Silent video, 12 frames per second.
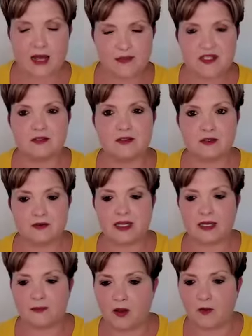
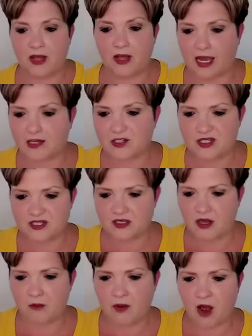absolutely. Okay, I just
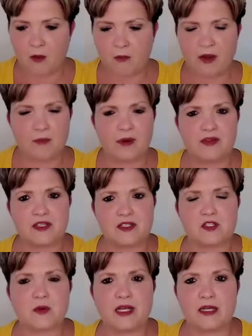saw it pop up on the
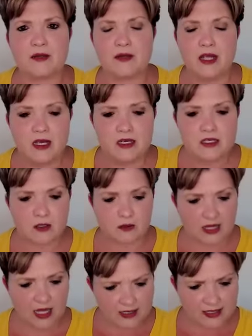screen. So
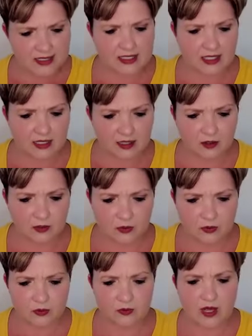let's see
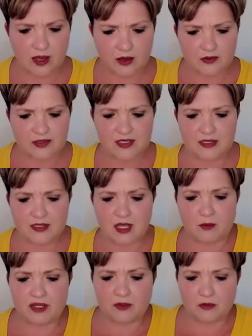who else is
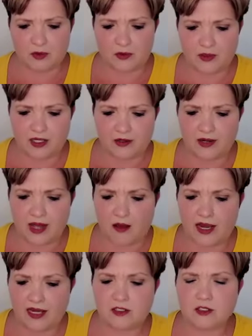coming through here. Now,
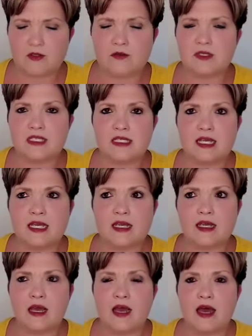I do
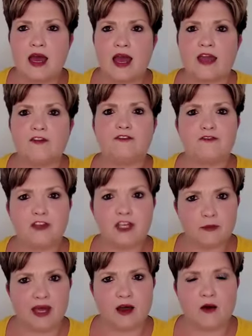see a
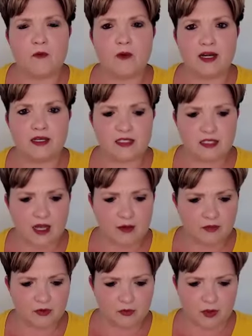female wanting to
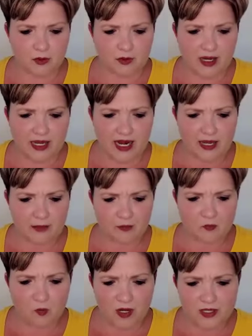come through, and I
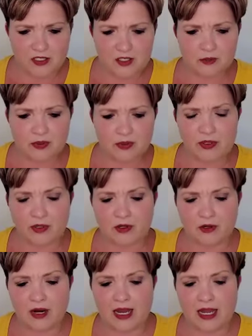want to put
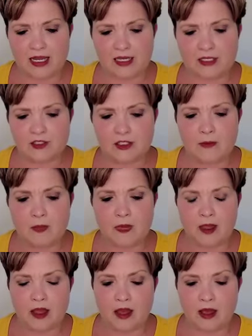her age.
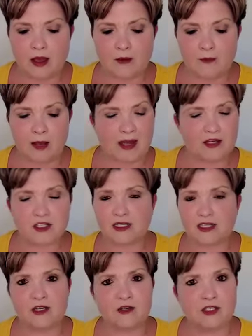Um, I'm
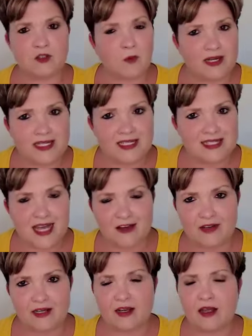actually hearing
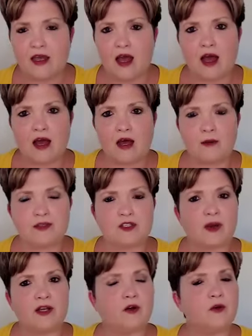27. Um,
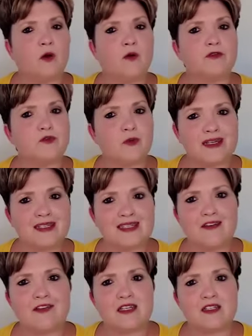so I don't know if
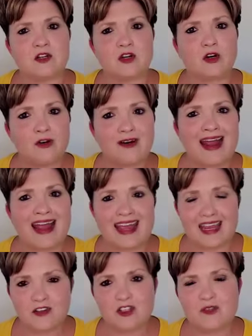27 is her
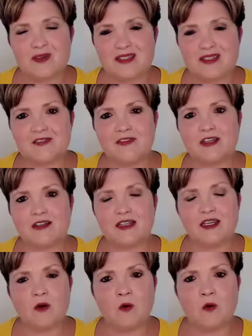age
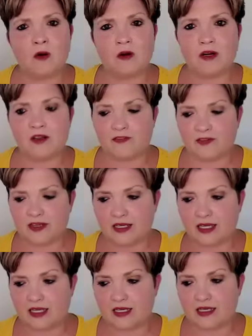specifically or if
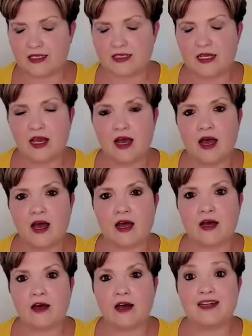it is
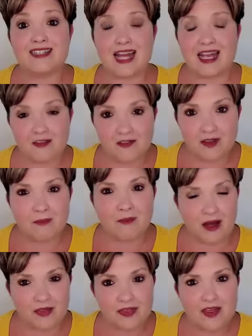uh, a day of the
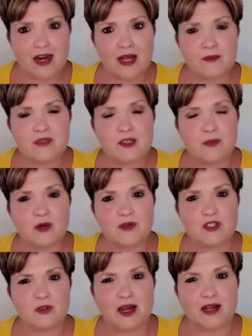month that I'm supposed to